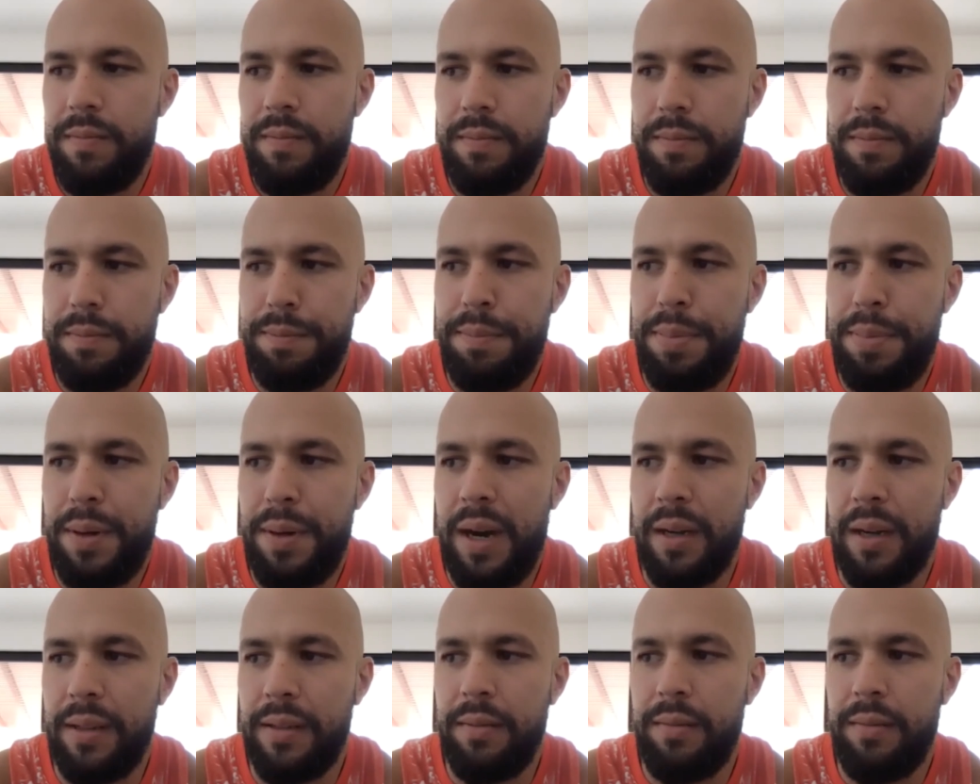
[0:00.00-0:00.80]

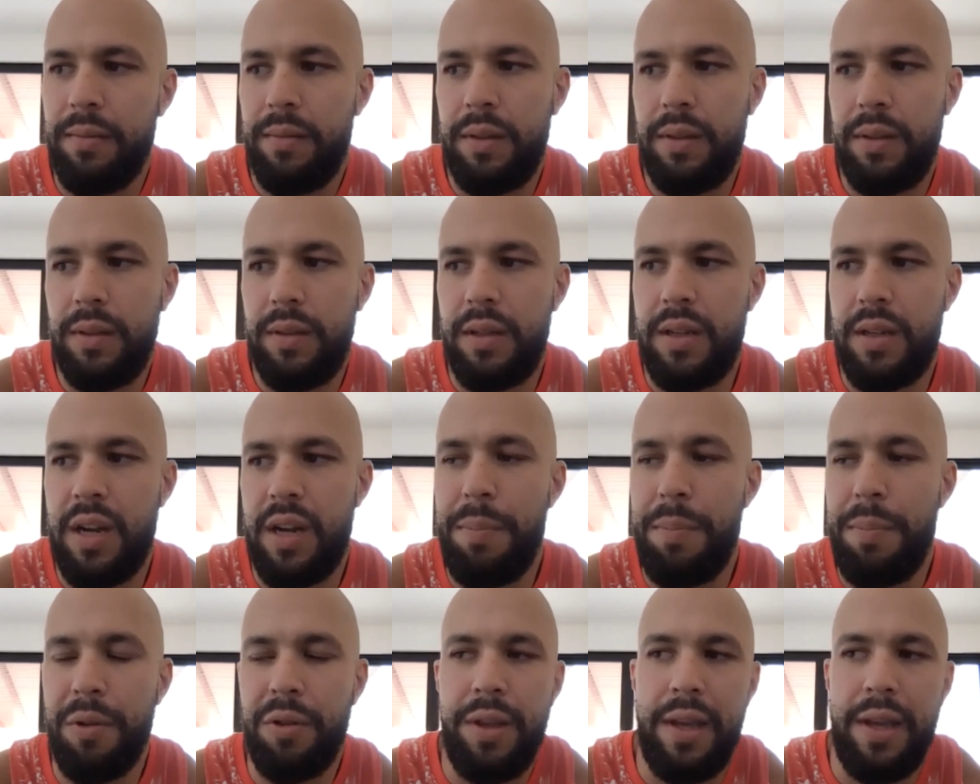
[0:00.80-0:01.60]
but a
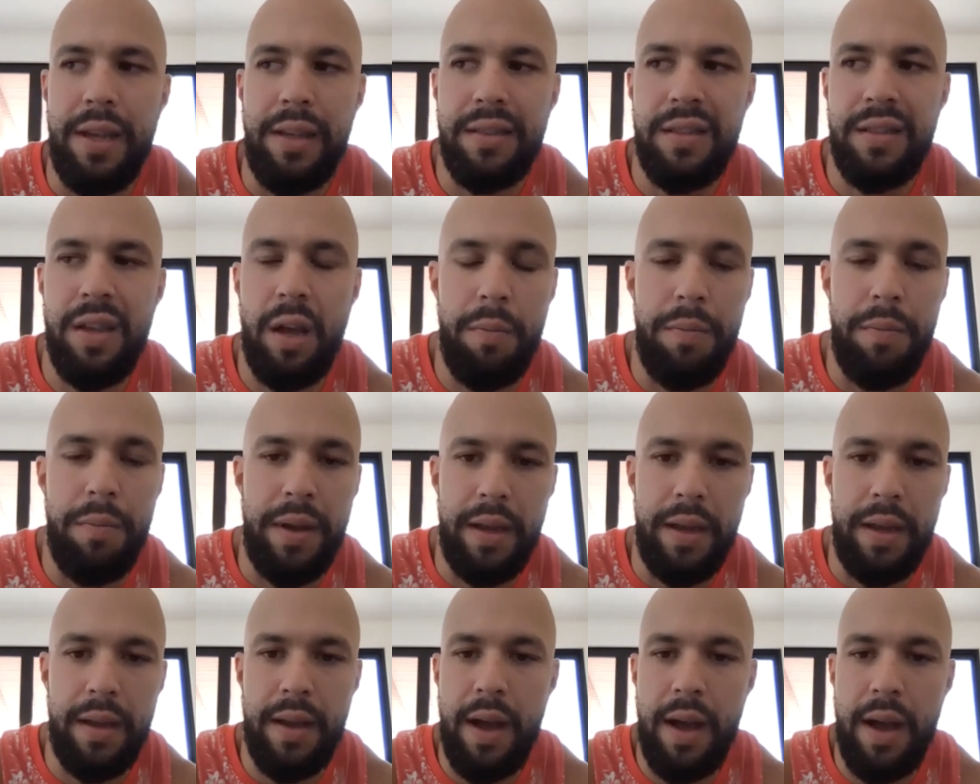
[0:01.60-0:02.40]
couple of things helped
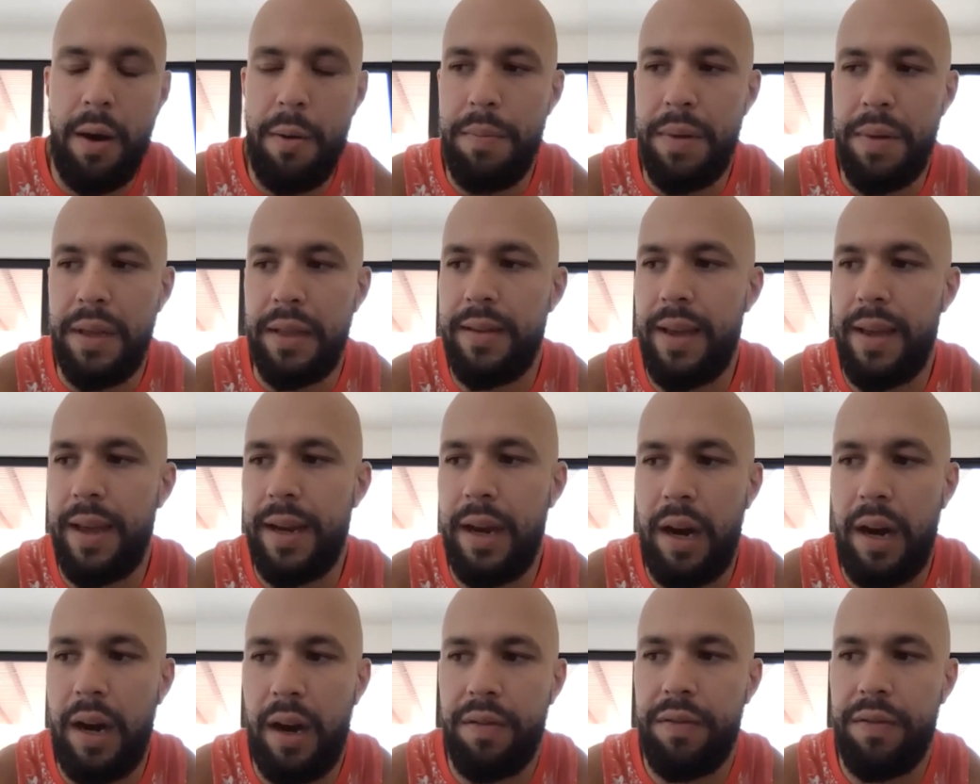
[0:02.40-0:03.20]
me take
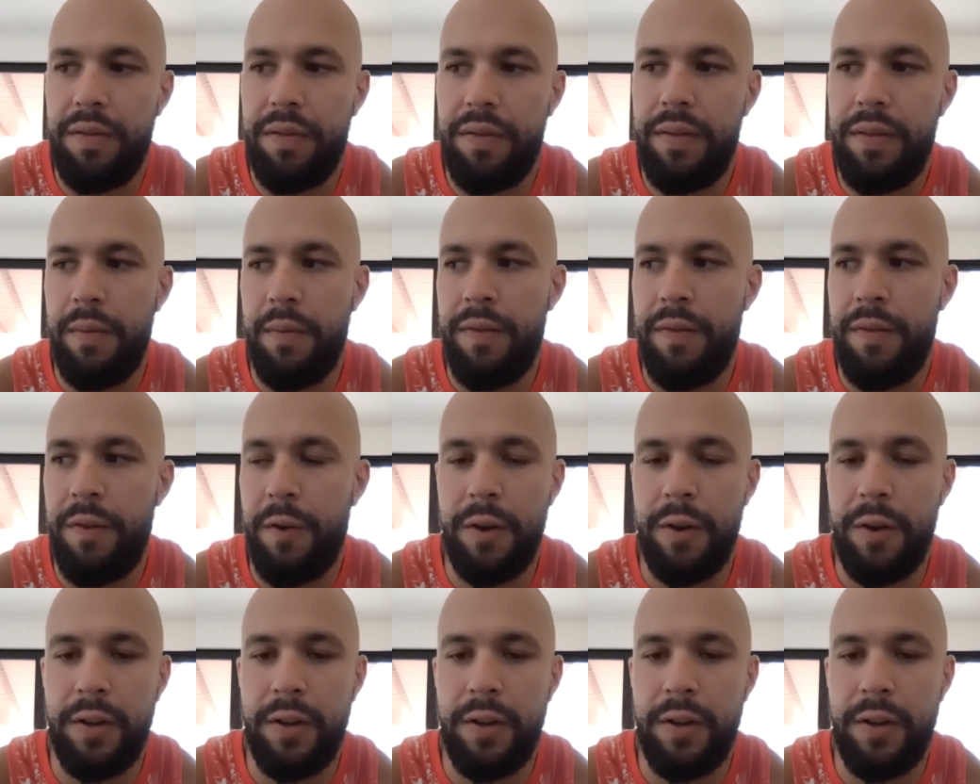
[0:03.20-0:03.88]
off. First,